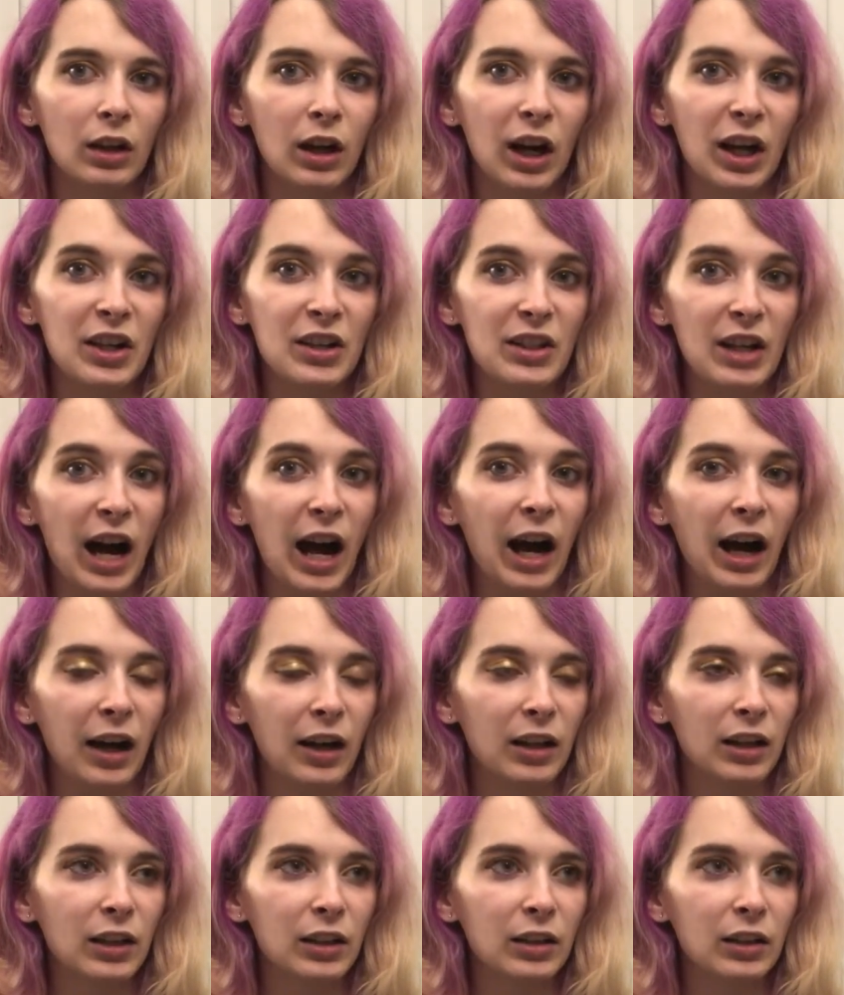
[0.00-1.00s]
a
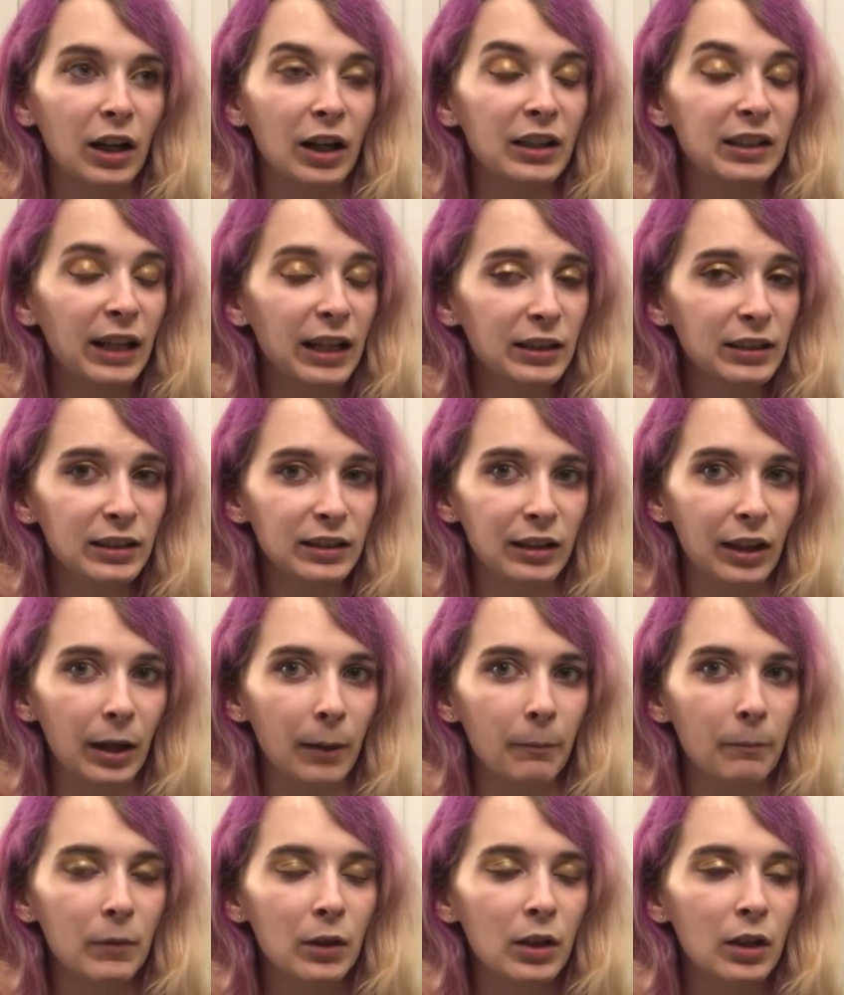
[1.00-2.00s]
knock against
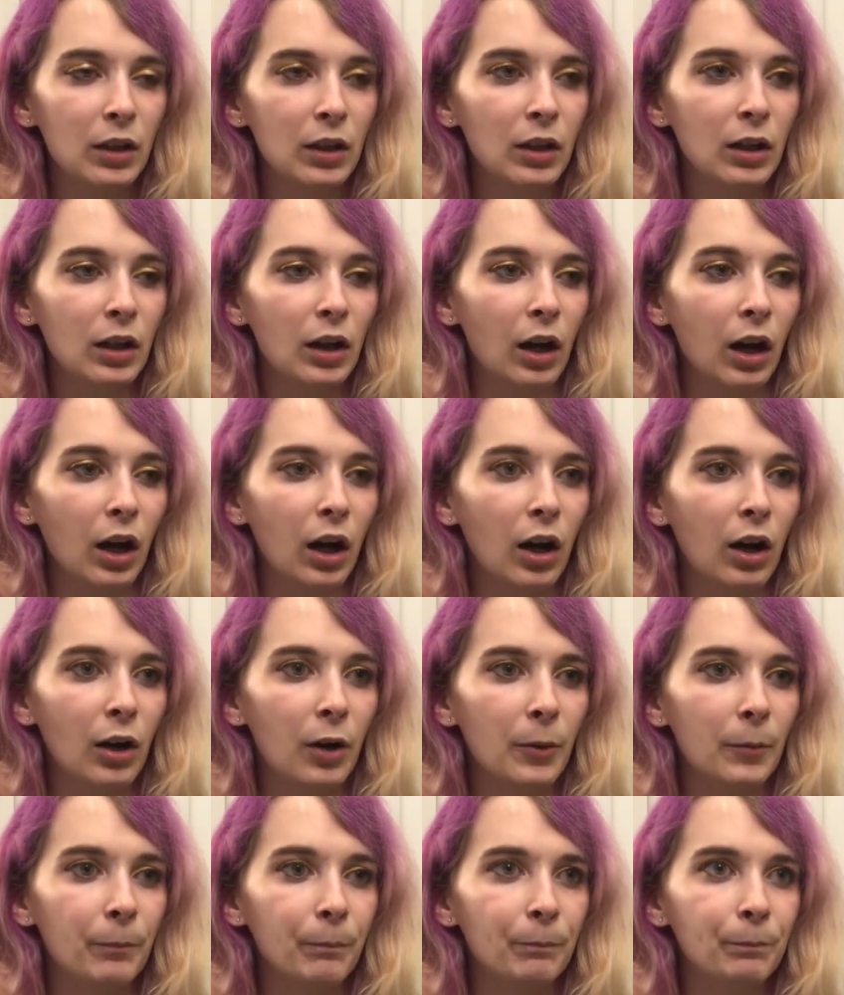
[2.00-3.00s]

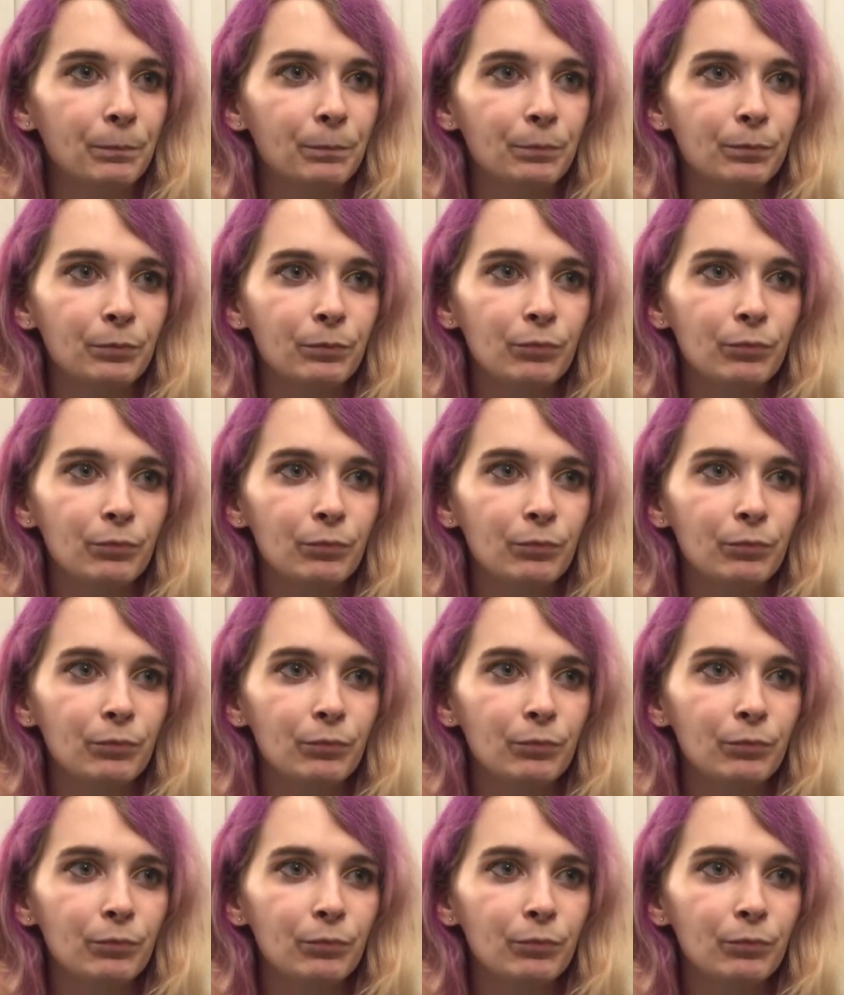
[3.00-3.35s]
them.